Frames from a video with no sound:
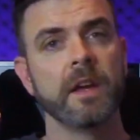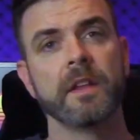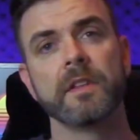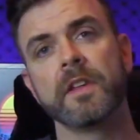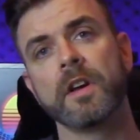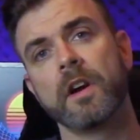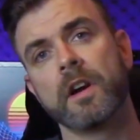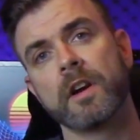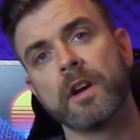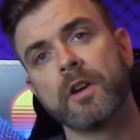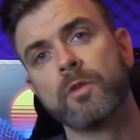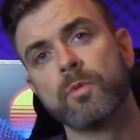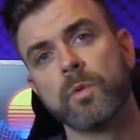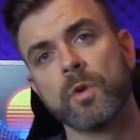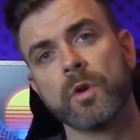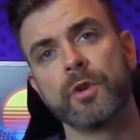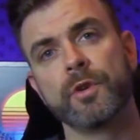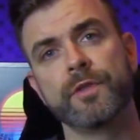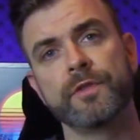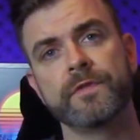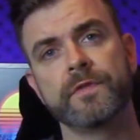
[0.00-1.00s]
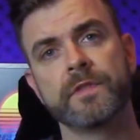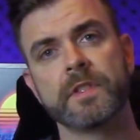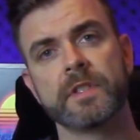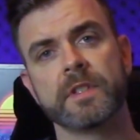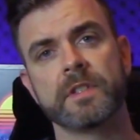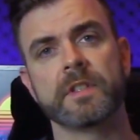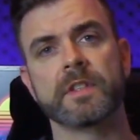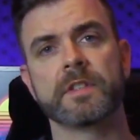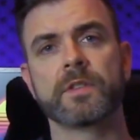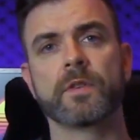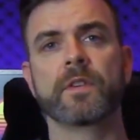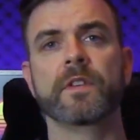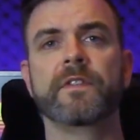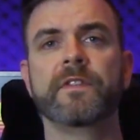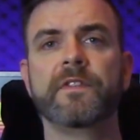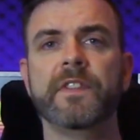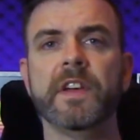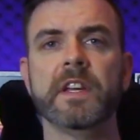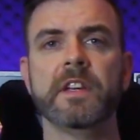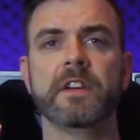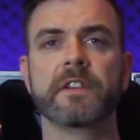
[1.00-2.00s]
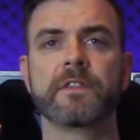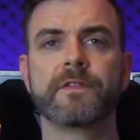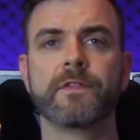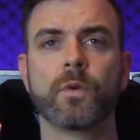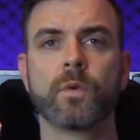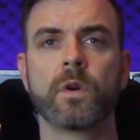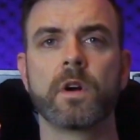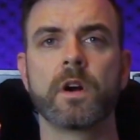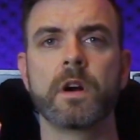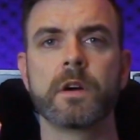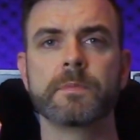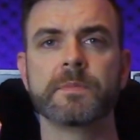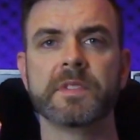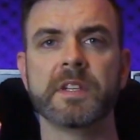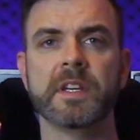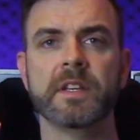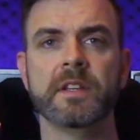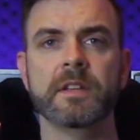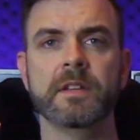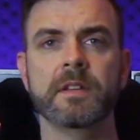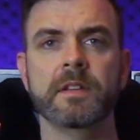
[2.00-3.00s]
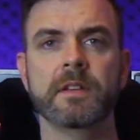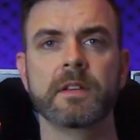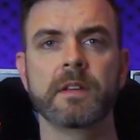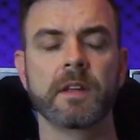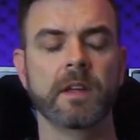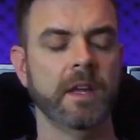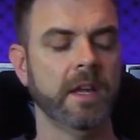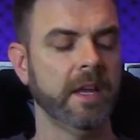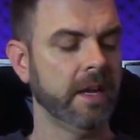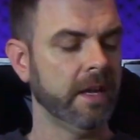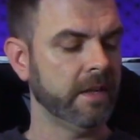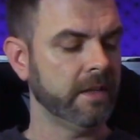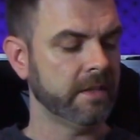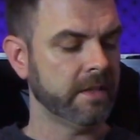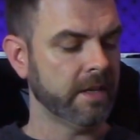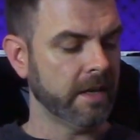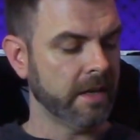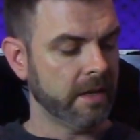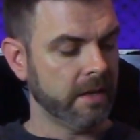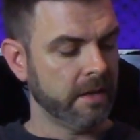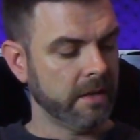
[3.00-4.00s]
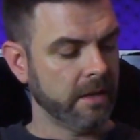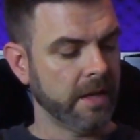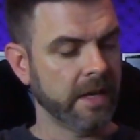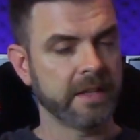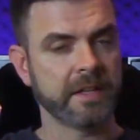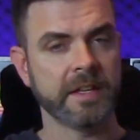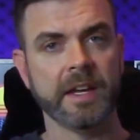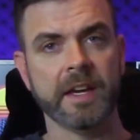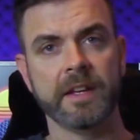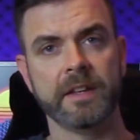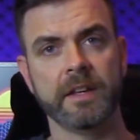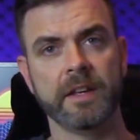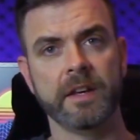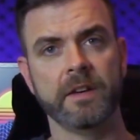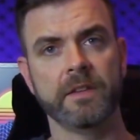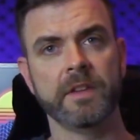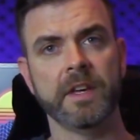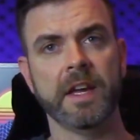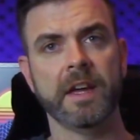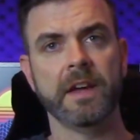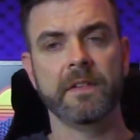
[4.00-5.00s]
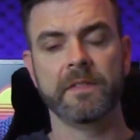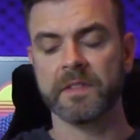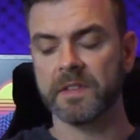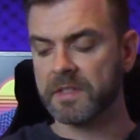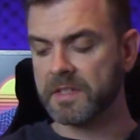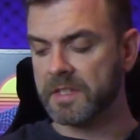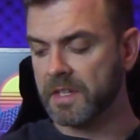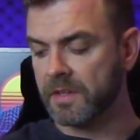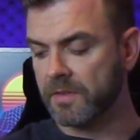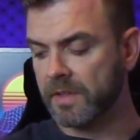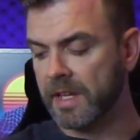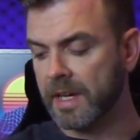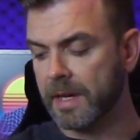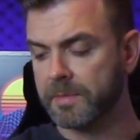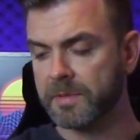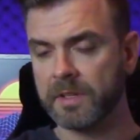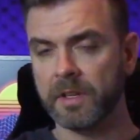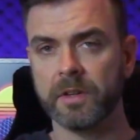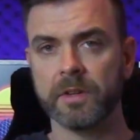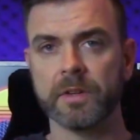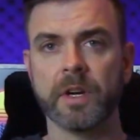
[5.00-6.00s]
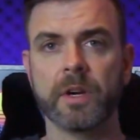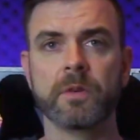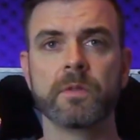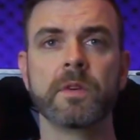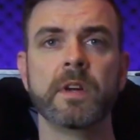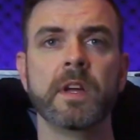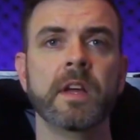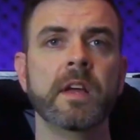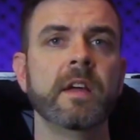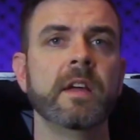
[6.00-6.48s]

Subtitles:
They are grooved to sort of fit your forearms in, and at the end there they have the SecretLabs logo.